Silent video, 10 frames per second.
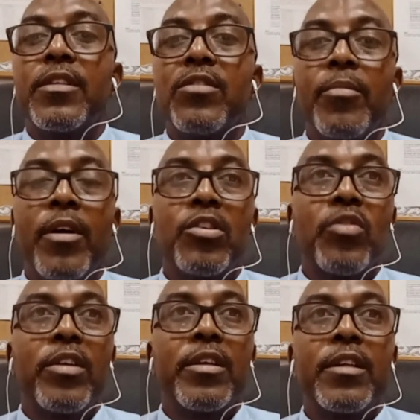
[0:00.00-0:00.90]
It's not
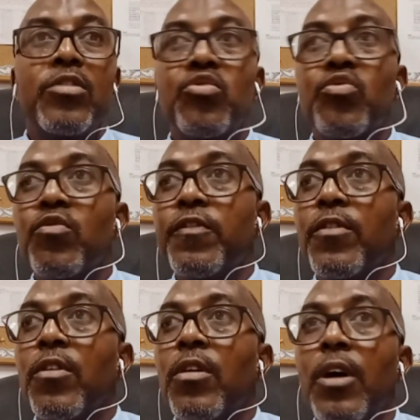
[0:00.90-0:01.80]
about trying to get the
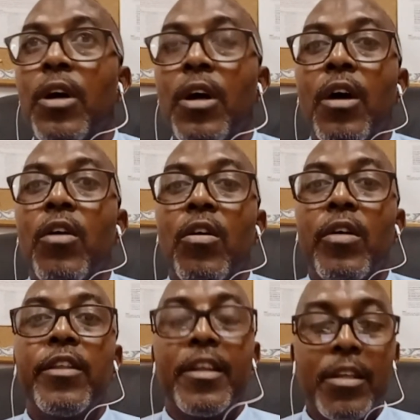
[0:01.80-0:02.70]
truth or
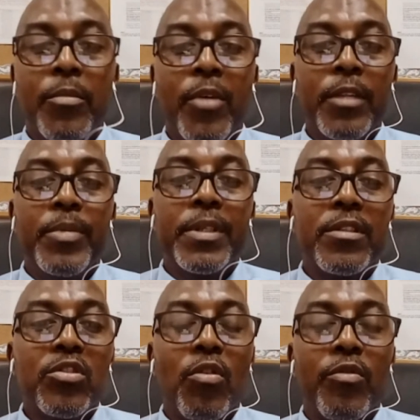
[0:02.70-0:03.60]
anything, it's about the
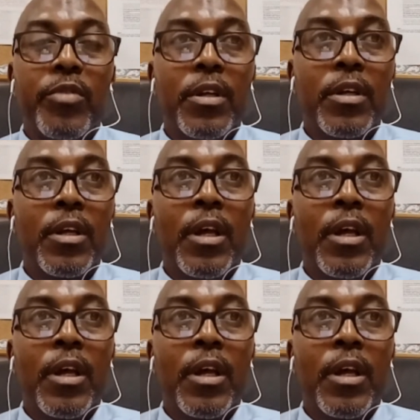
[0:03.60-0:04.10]
person's story.